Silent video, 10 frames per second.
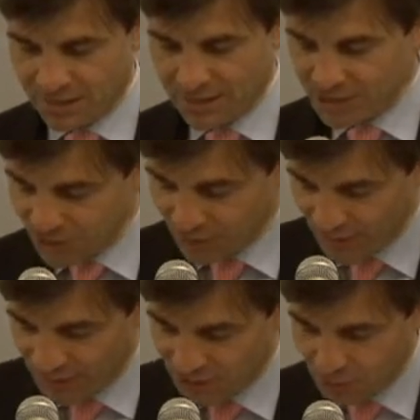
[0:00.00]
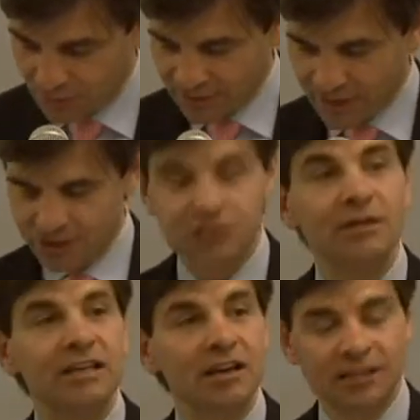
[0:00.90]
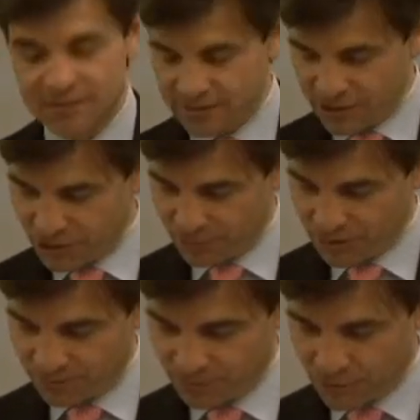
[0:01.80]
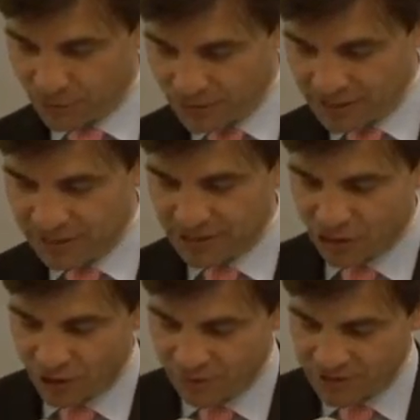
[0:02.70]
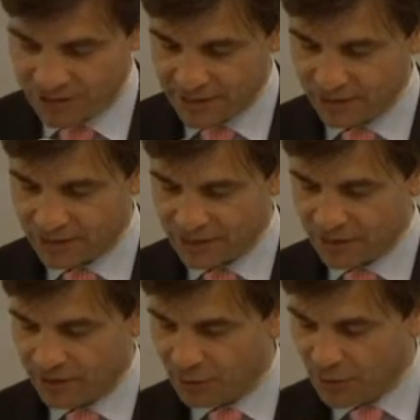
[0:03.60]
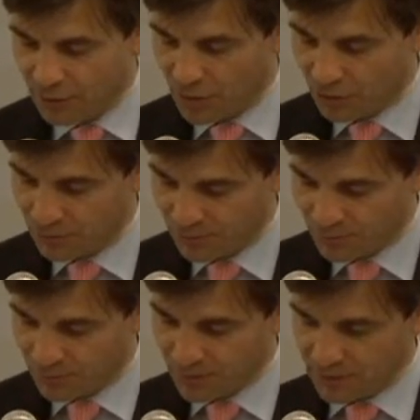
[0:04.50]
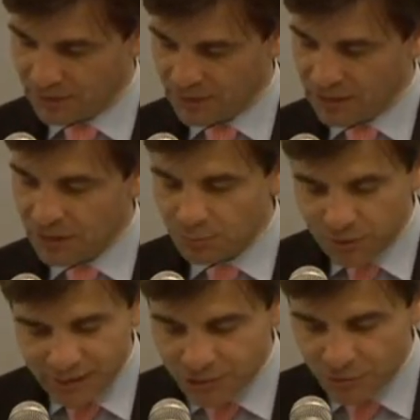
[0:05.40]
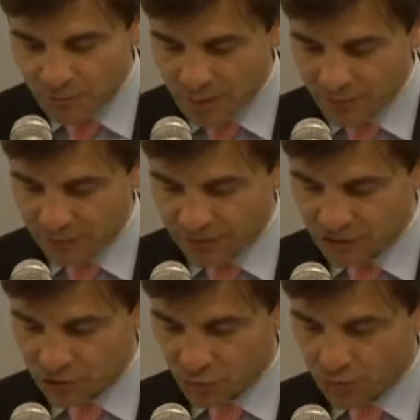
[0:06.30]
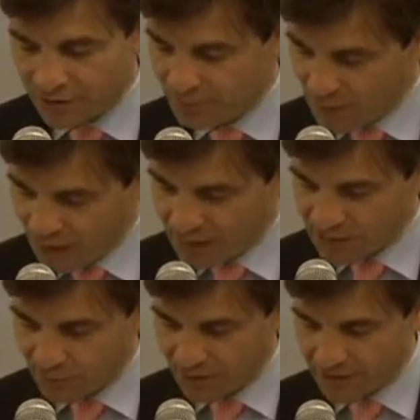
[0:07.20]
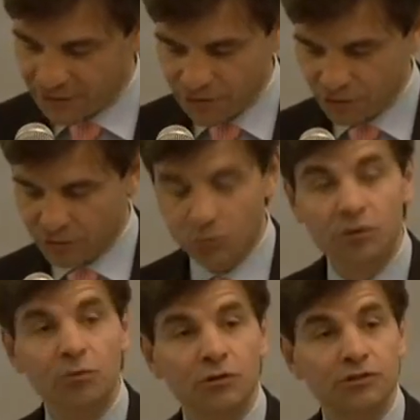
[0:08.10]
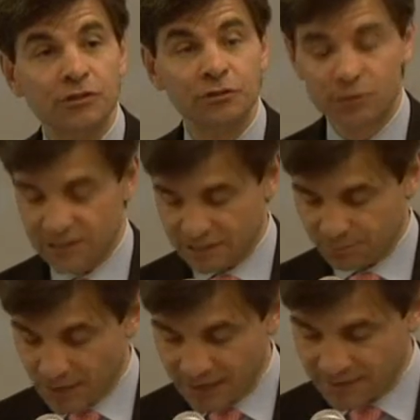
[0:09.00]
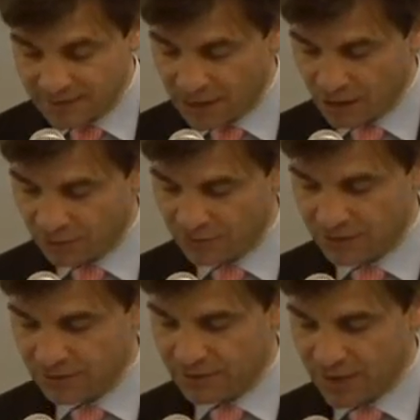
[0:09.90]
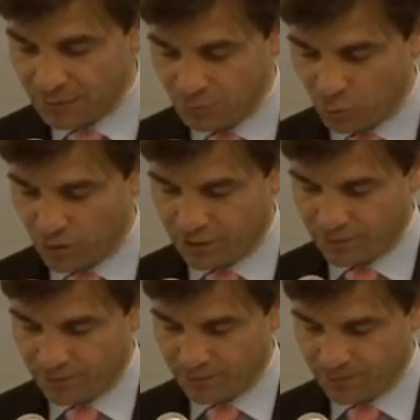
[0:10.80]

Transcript: In a 2003 letter to a young constituent who visited his office, Senator Inouye wrote, "Please remember that the story of my experiences during World War II is by itself not important.